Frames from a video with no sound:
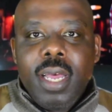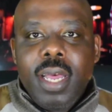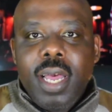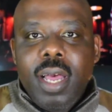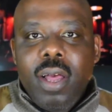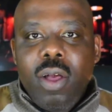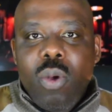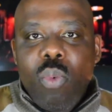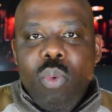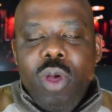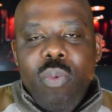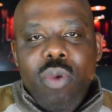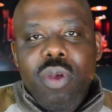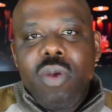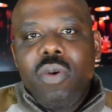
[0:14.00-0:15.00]
Well,
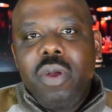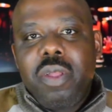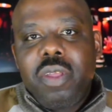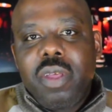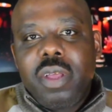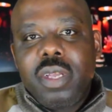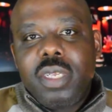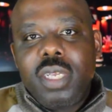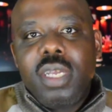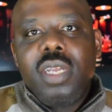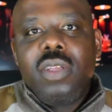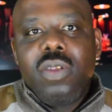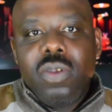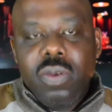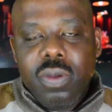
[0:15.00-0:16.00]
we're going to
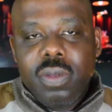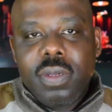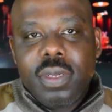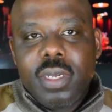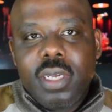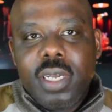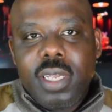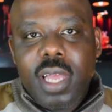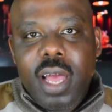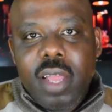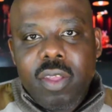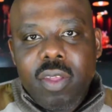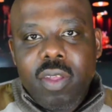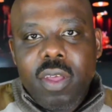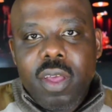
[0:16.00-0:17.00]
continue in our
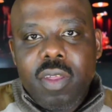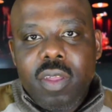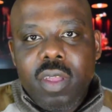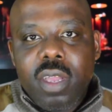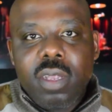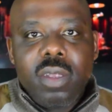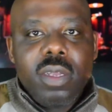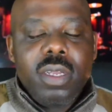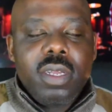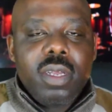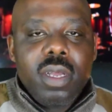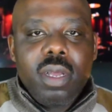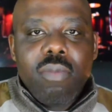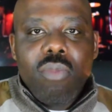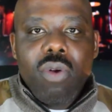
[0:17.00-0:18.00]
discussion of the
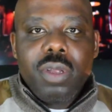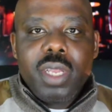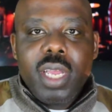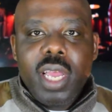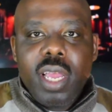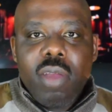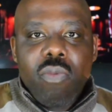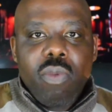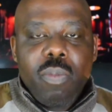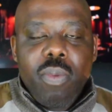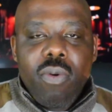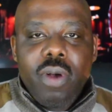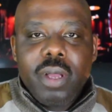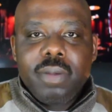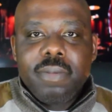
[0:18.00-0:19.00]
Moynihan
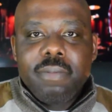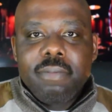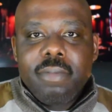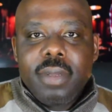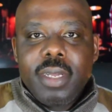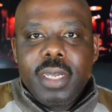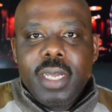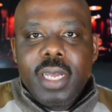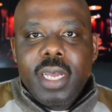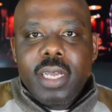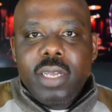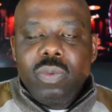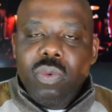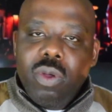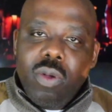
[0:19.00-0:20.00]
report,
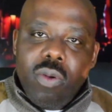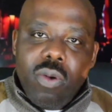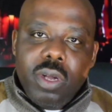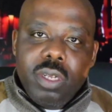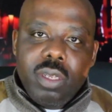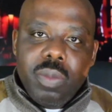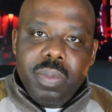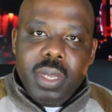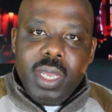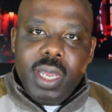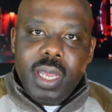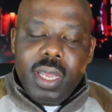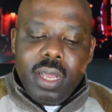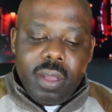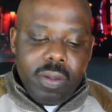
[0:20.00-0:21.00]
and we're going to
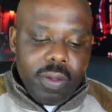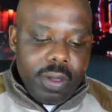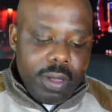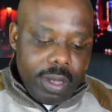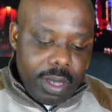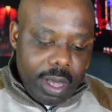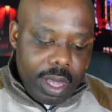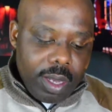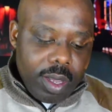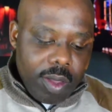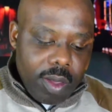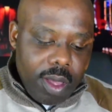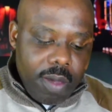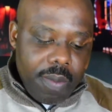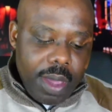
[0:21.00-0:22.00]
begin at the
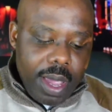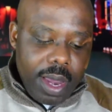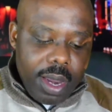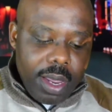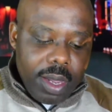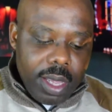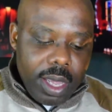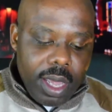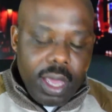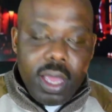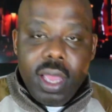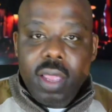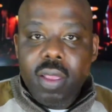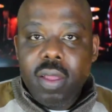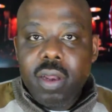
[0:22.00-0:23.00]
subheading, the
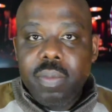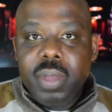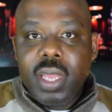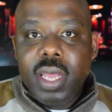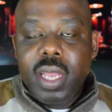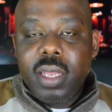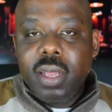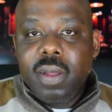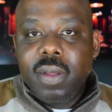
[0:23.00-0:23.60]
end of the beginning.